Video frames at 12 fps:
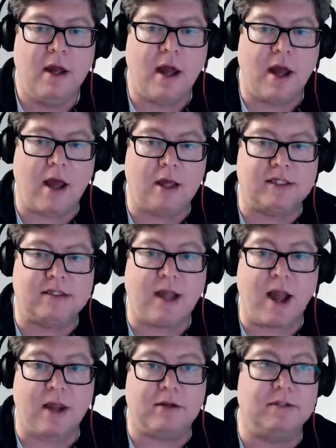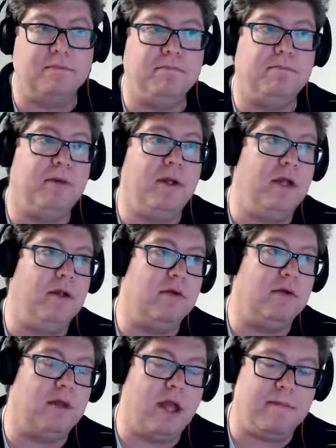uh, styles,
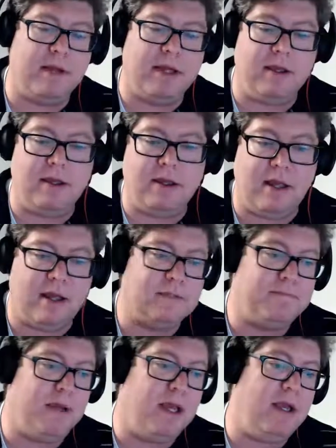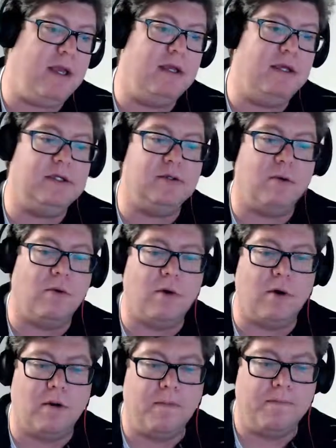either they be ESBs
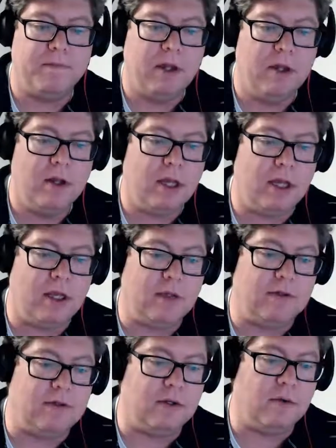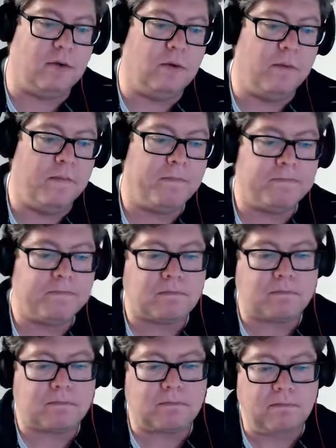or into
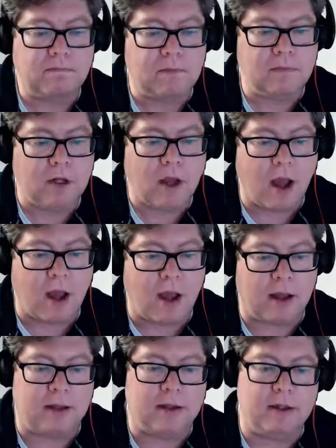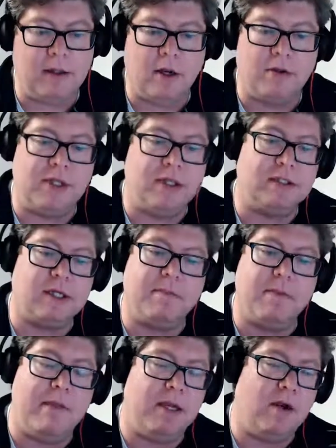uh, you know things like
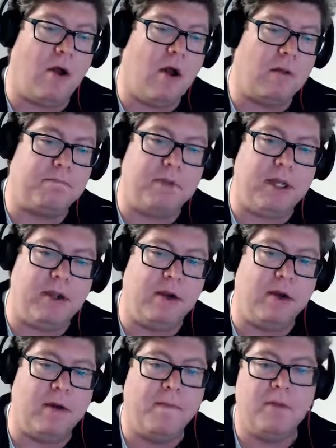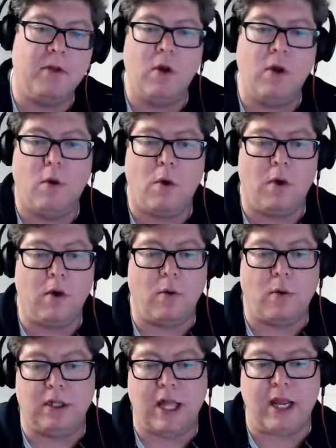maybe an alt beer, or
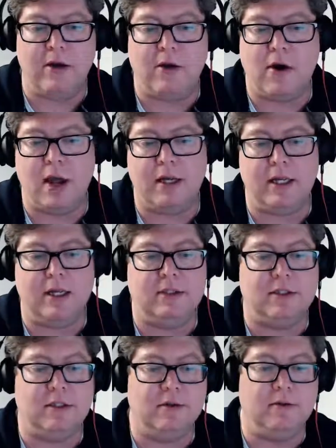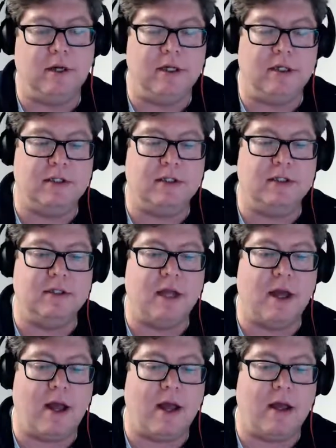or later on into into
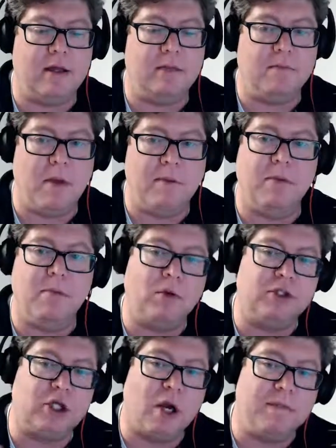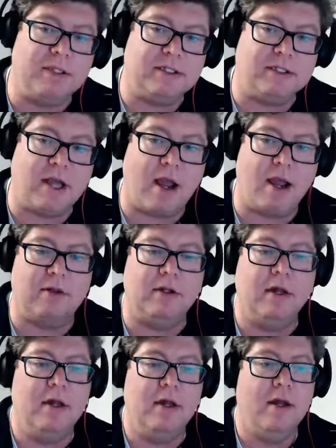uh, maybe the more German style
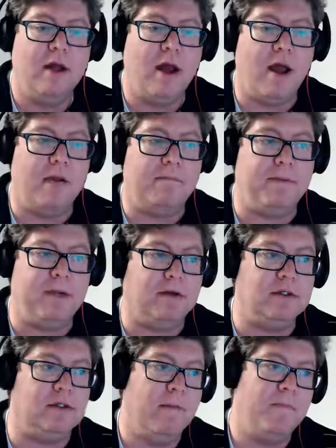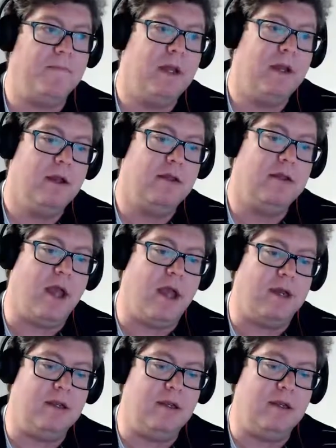uh, beers. That